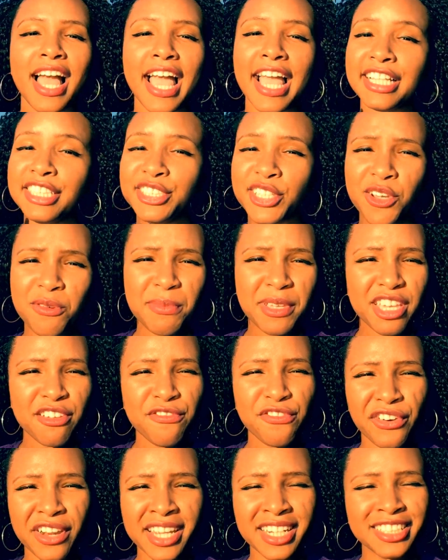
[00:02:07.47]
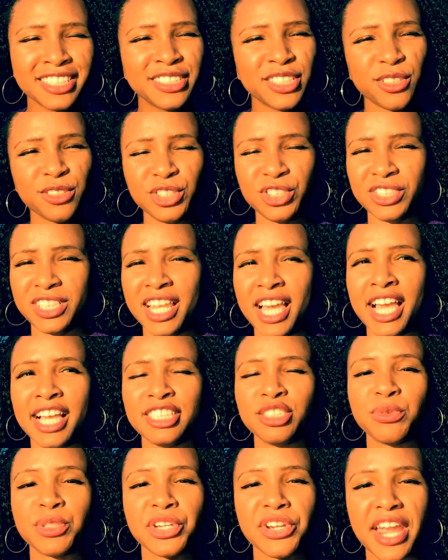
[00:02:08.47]
And don't be afraid to
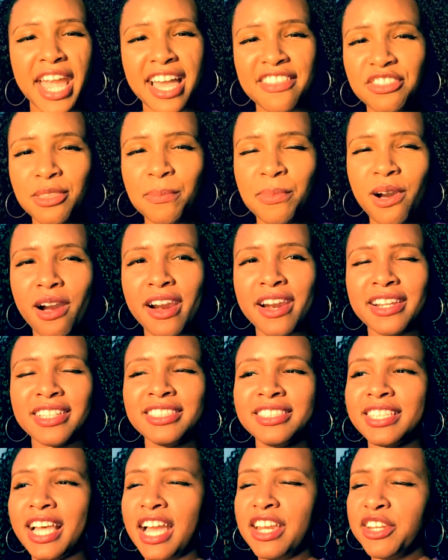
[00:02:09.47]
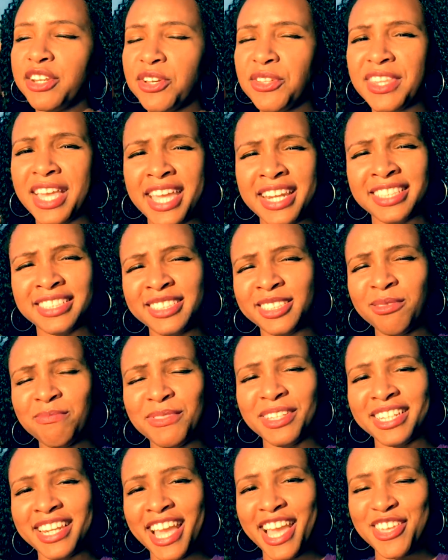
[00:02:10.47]
socialize when you're at the parks. I know that is
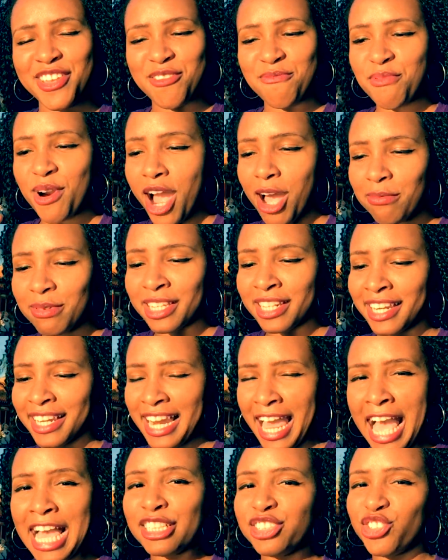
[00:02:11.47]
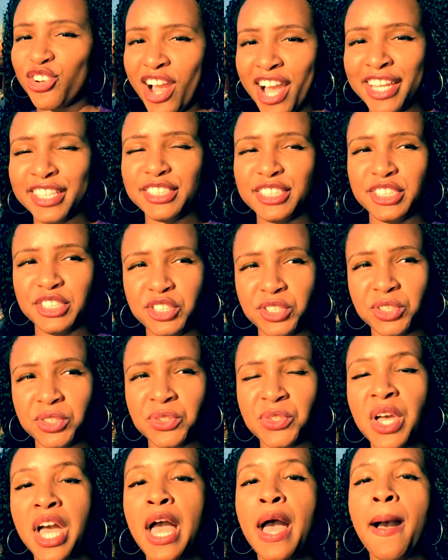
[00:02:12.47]
something that you're probably not trying to
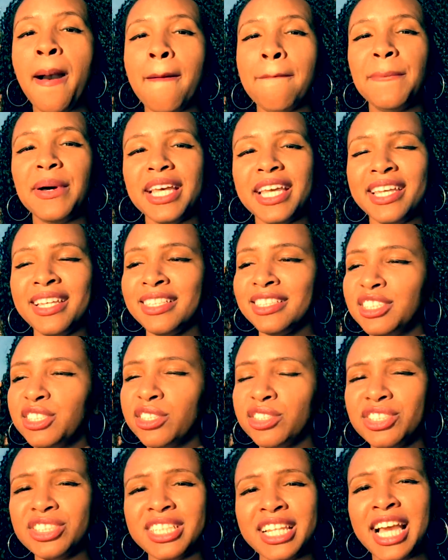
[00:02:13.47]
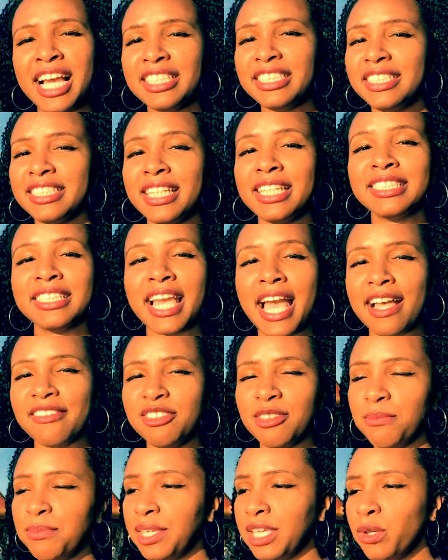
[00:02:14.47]
do, but socializing doesn't have
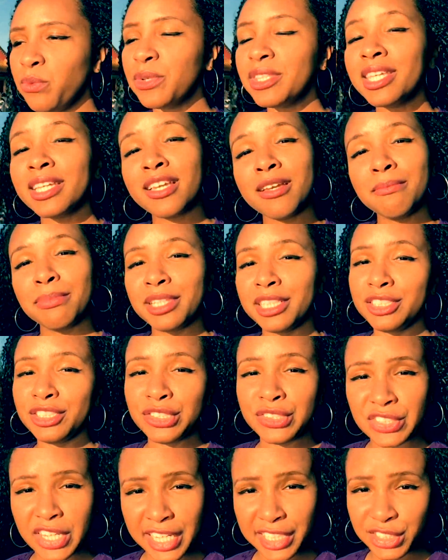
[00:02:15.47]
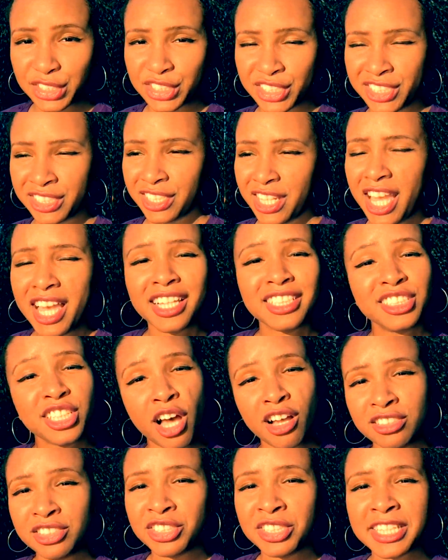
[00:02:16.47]
to be with a complete stranger.
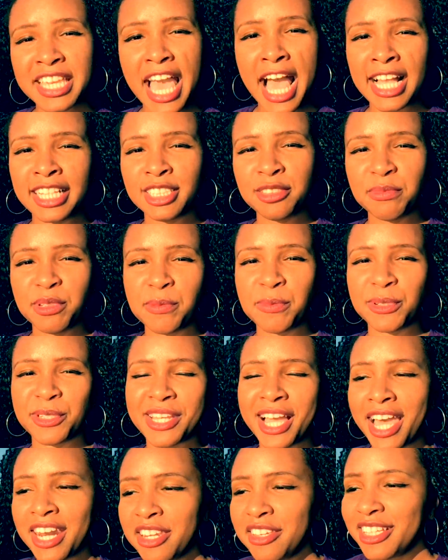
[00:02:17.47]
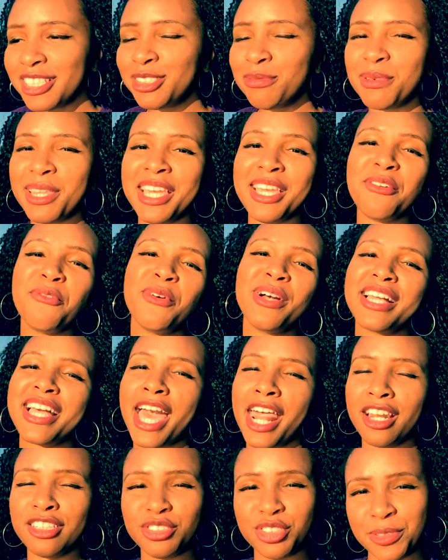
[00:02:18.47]
Talk to a cast member, kind of explain what
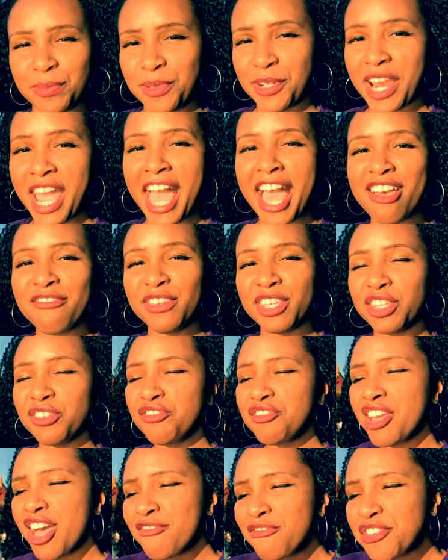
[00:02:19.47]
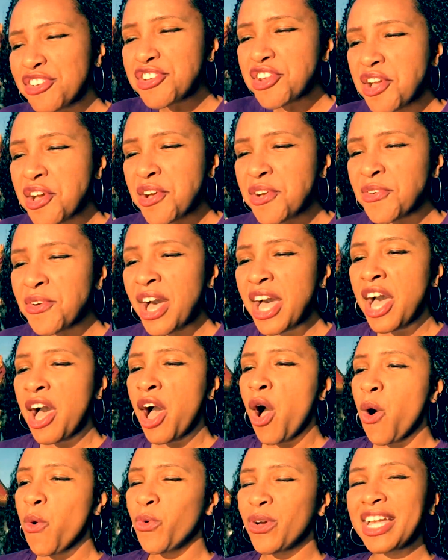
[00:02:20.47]
kind of trip you're having. You never know
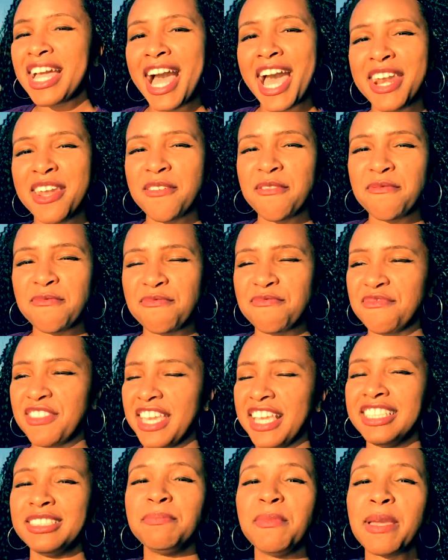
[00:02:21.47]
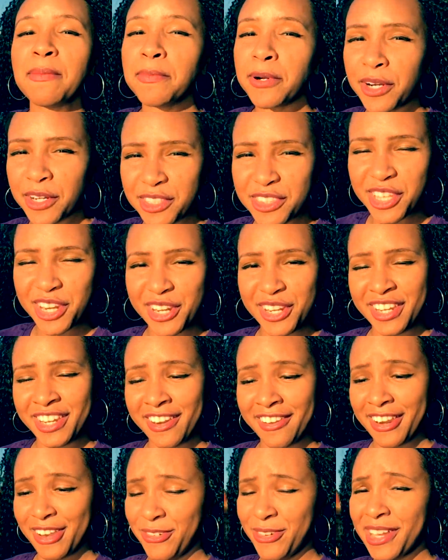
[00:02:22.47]
what kind of things may perk their
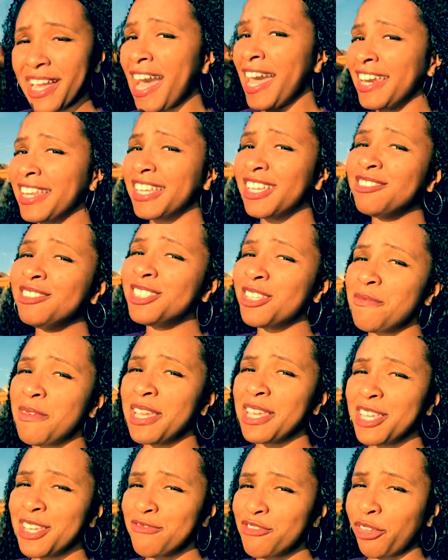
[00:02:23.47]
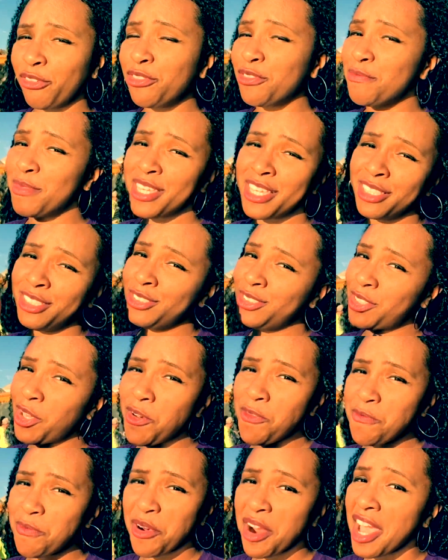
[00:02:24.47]
ear and what kind of gifts they may give you for being
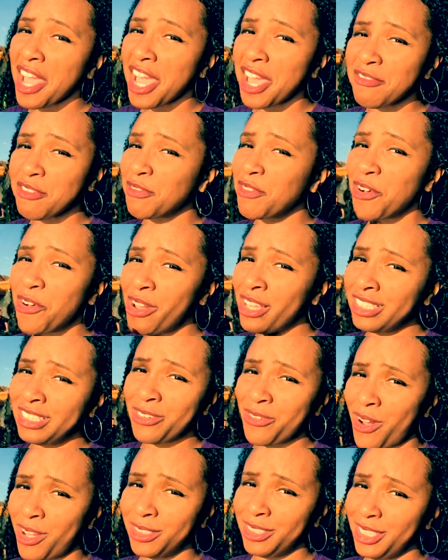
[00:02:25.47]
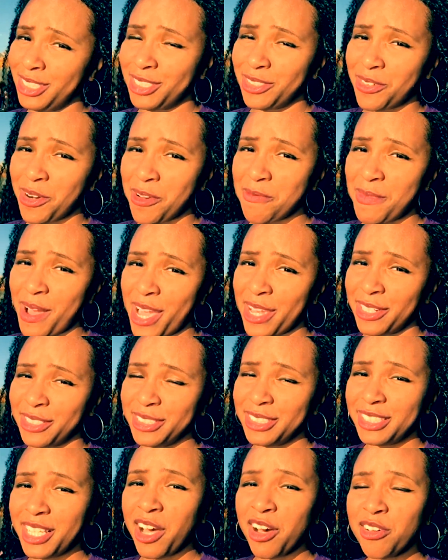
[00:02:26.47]
so brave of going to Walt Disney World by
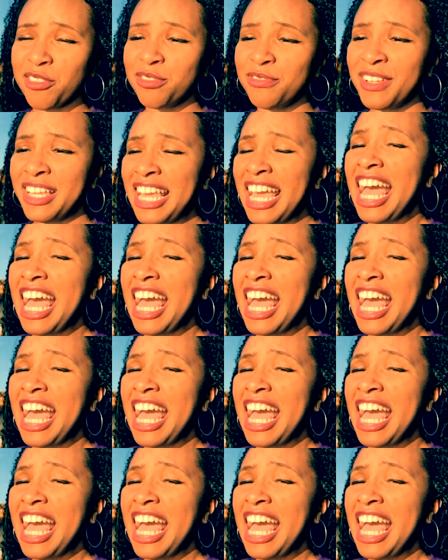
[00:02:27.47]
yourself.